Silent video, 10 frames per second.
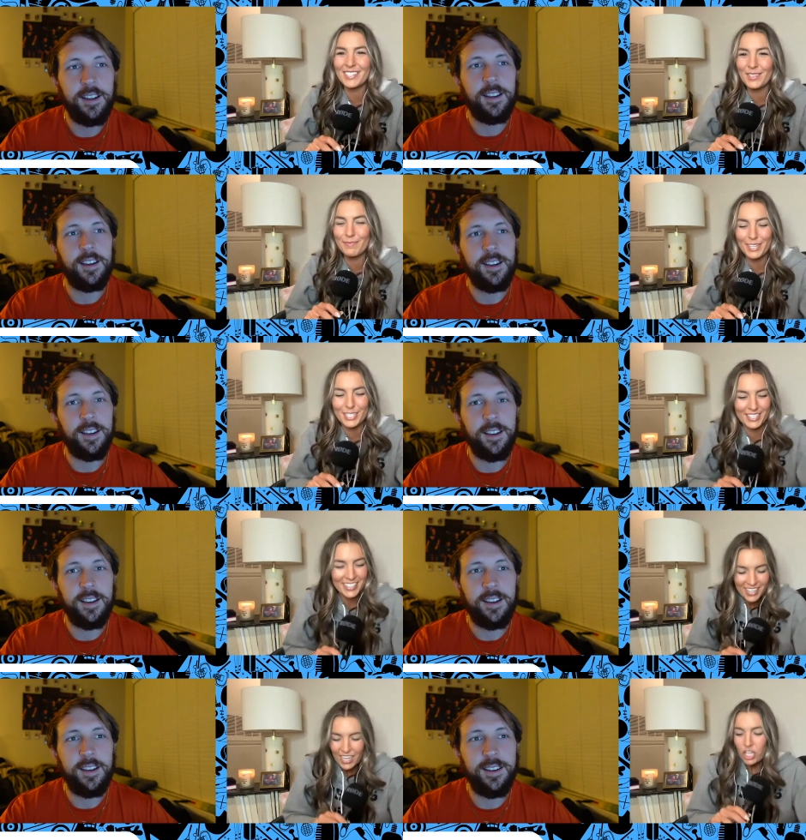Speaker 1: you the picture.
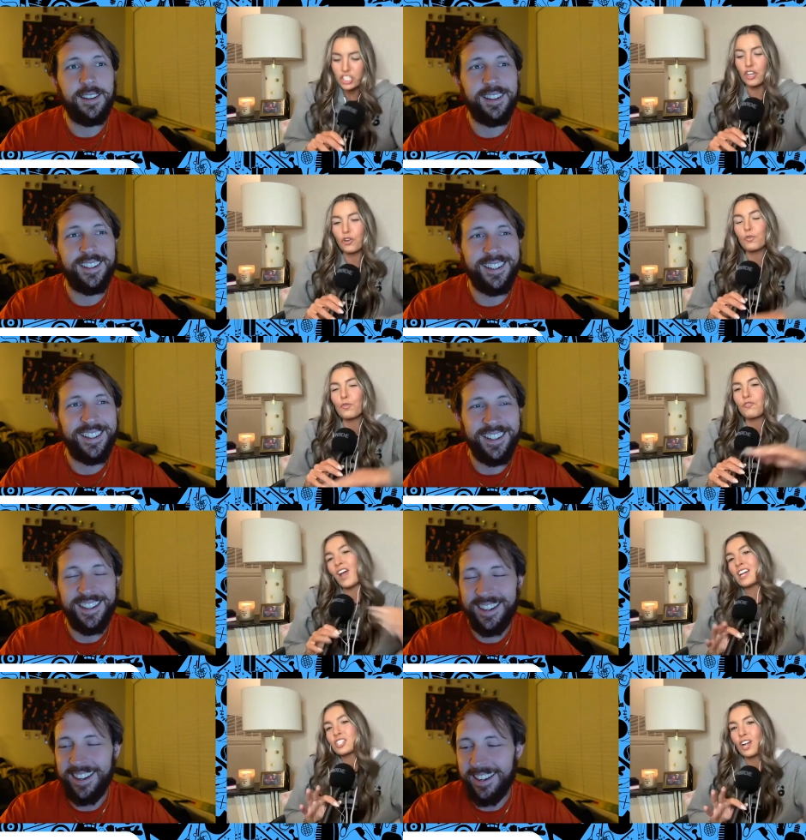So
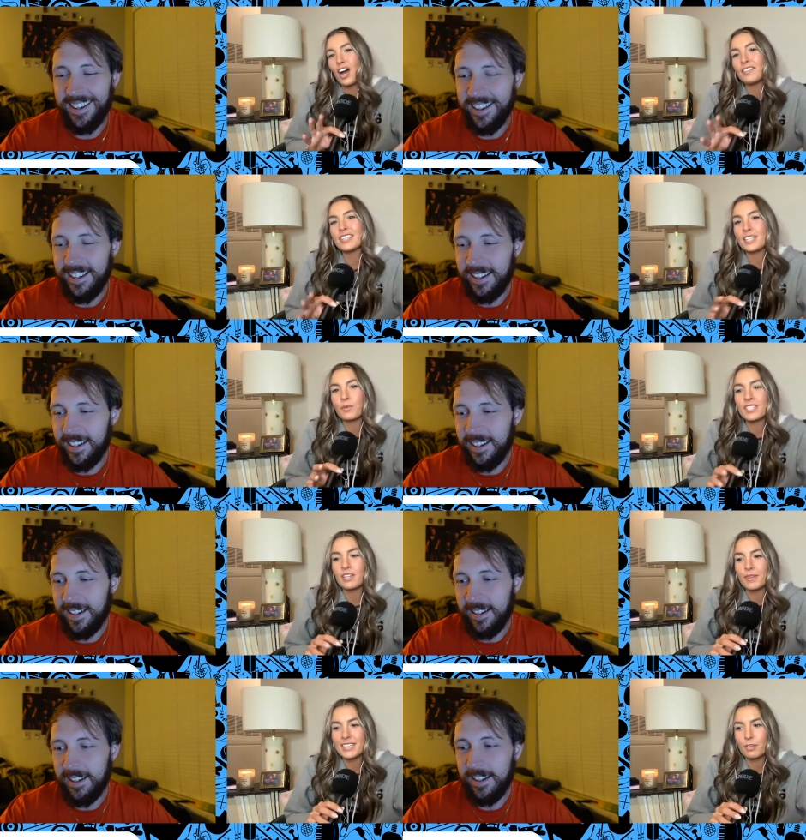fashion obviously wasn't
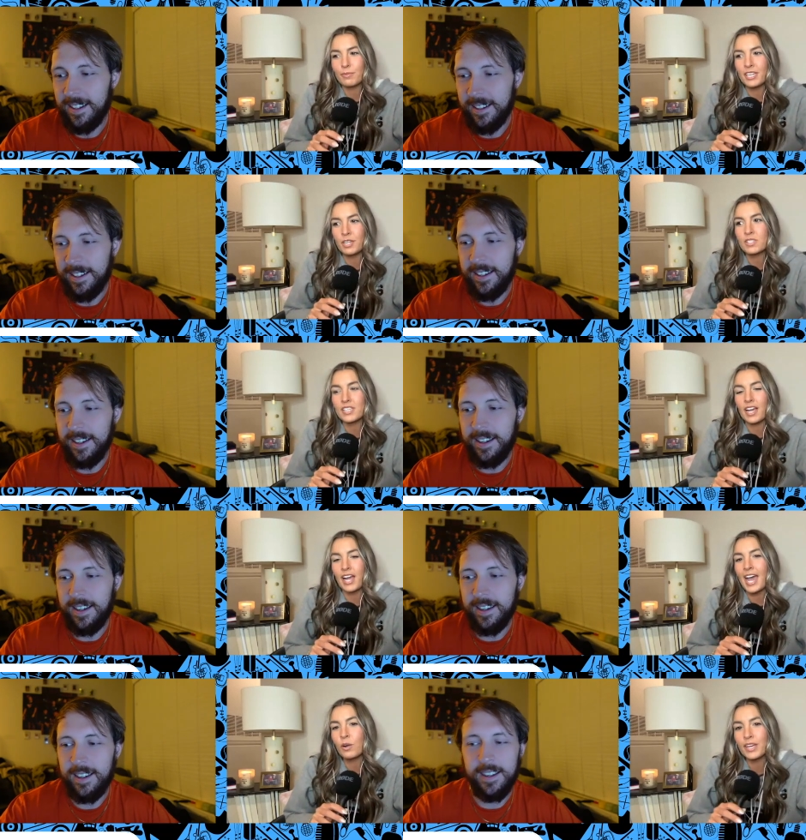a big deal, but he was like,
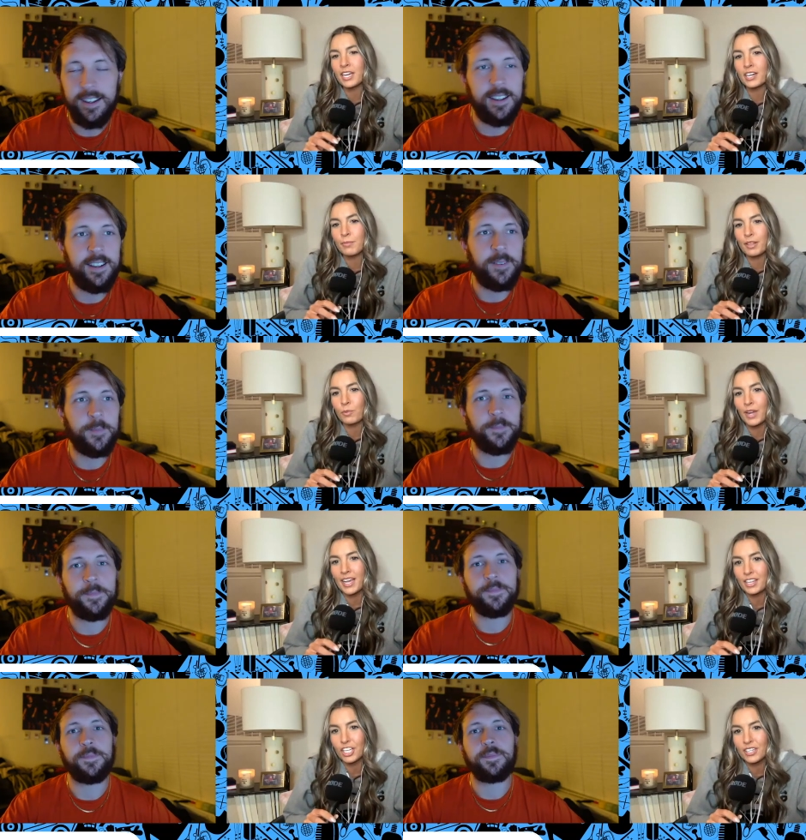I don't care about the way
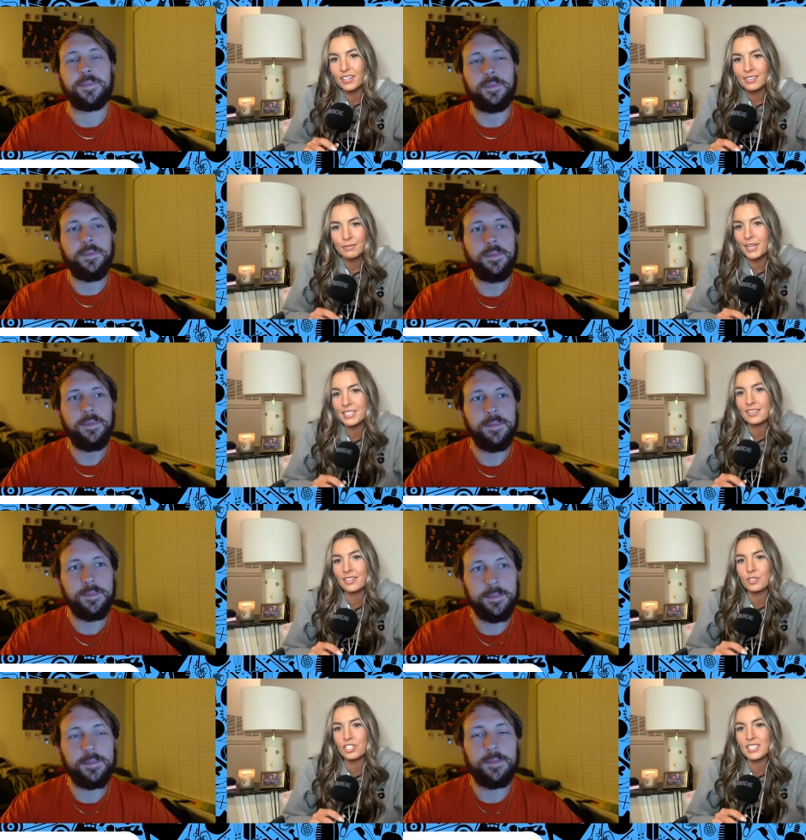I look.
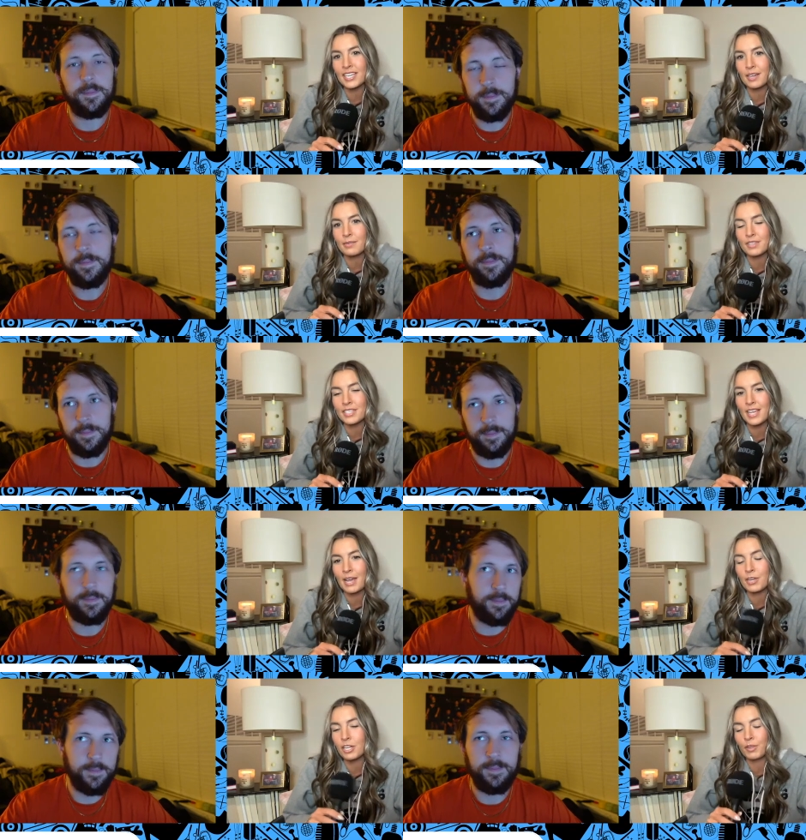Basically, it was just like I'm this.
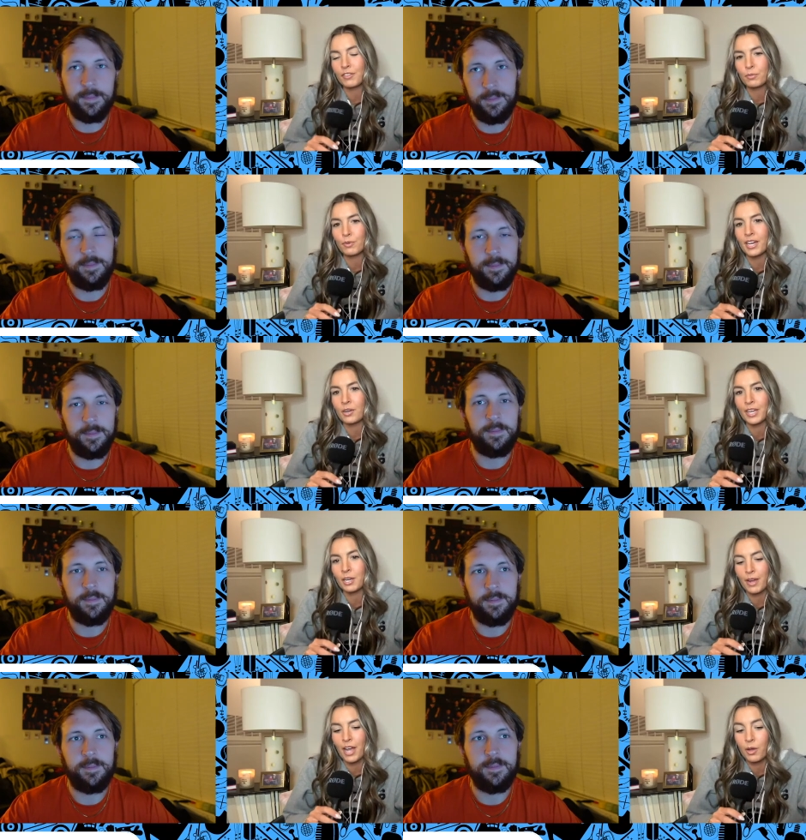I'm here to play football. I don't
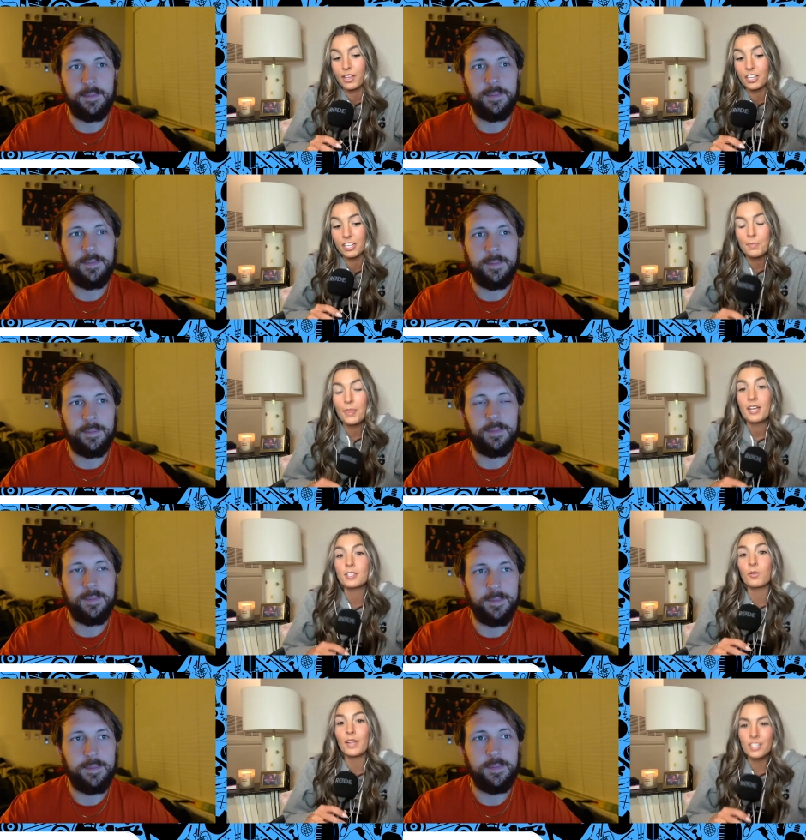care about how I look.
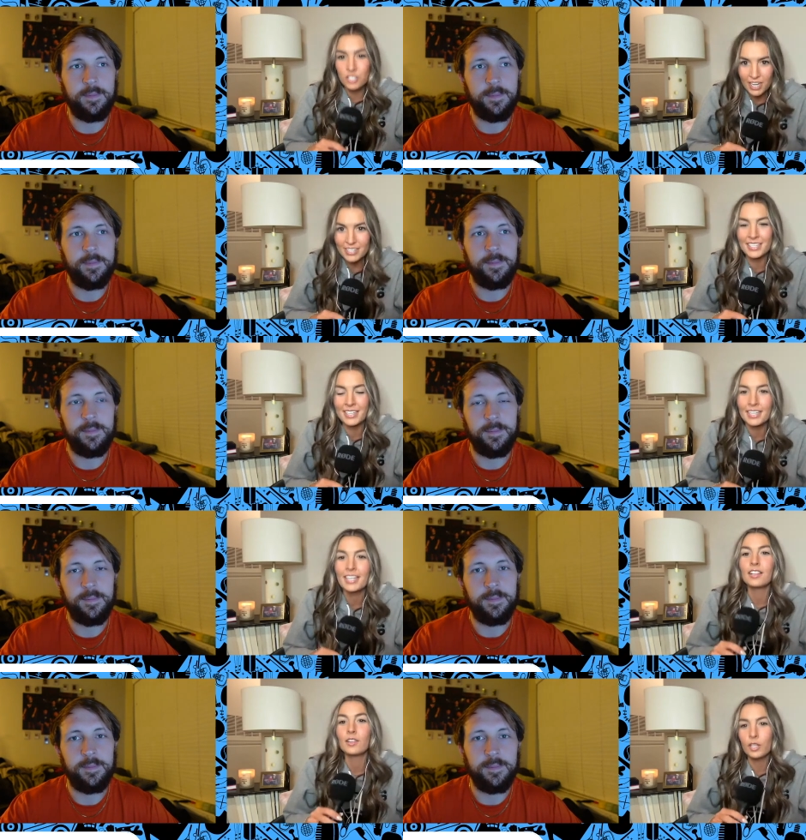So Lane Johnson
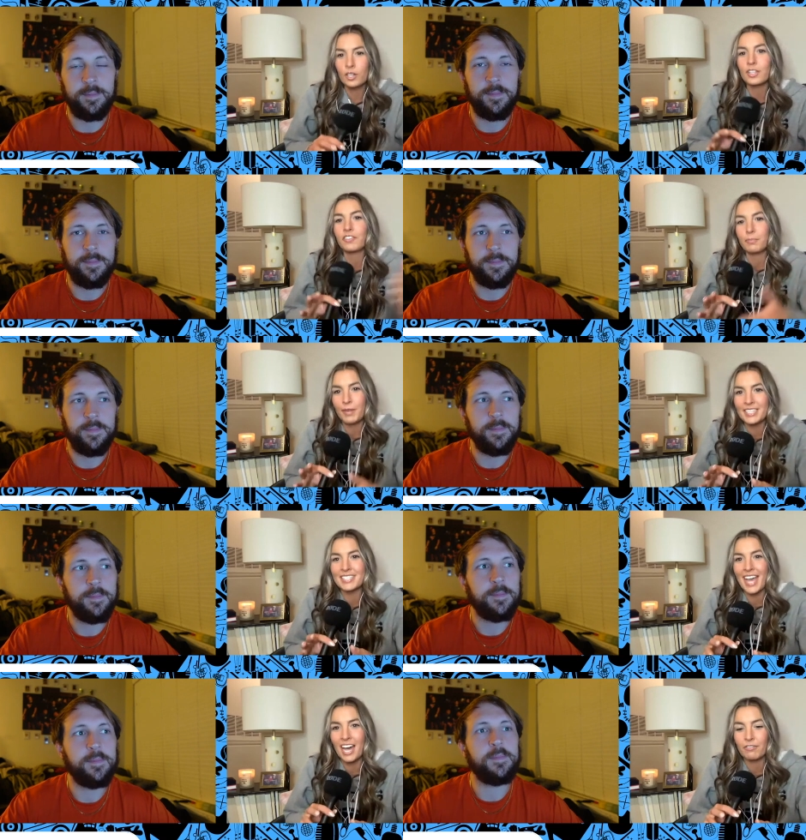literally repeats
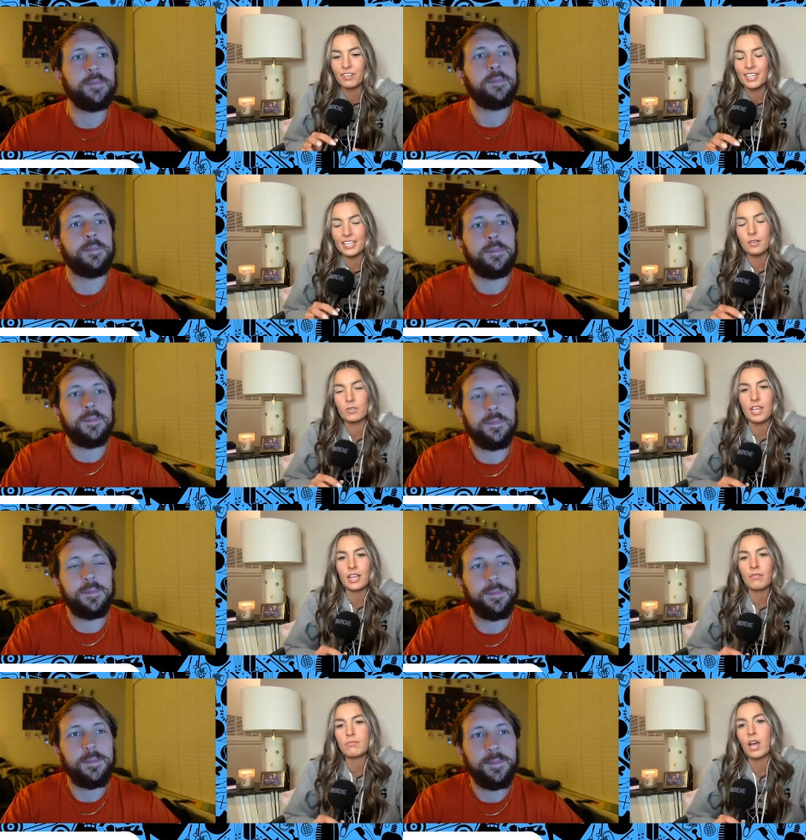the outfit, and he was
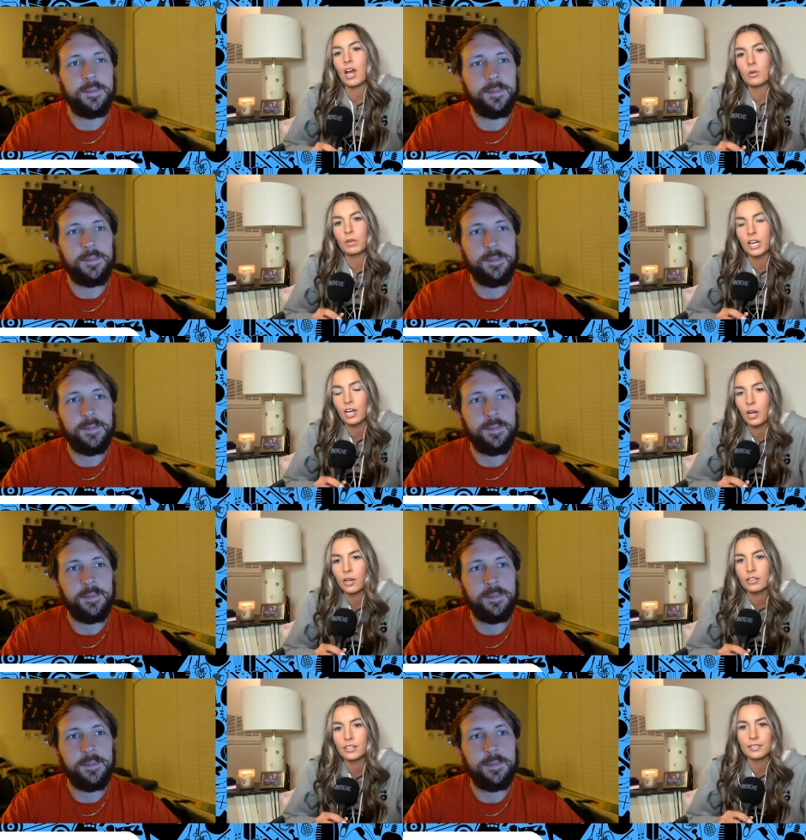like, I don't care how
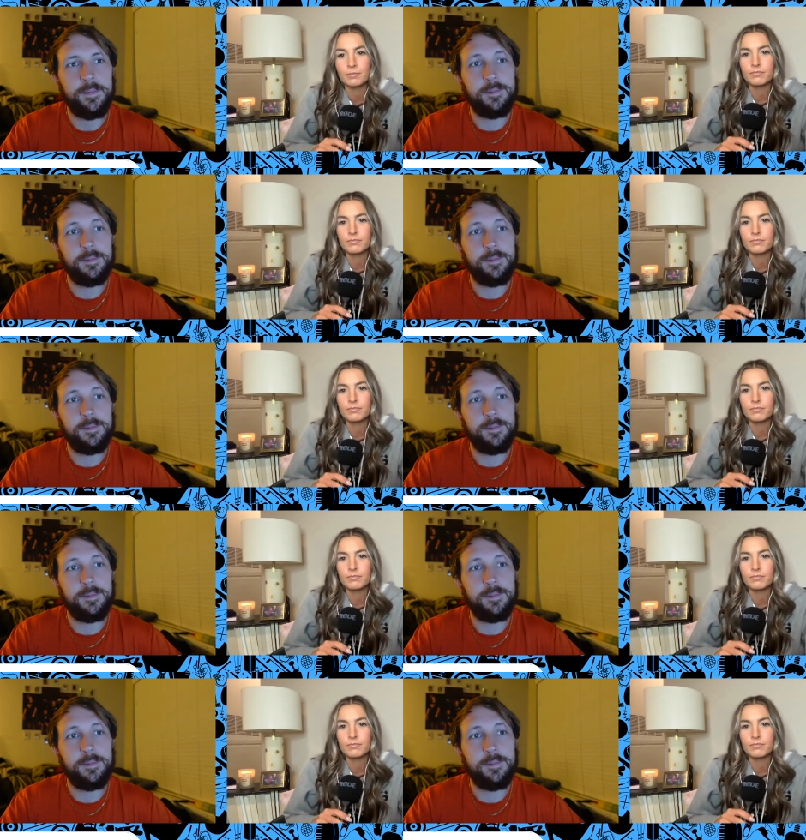I look.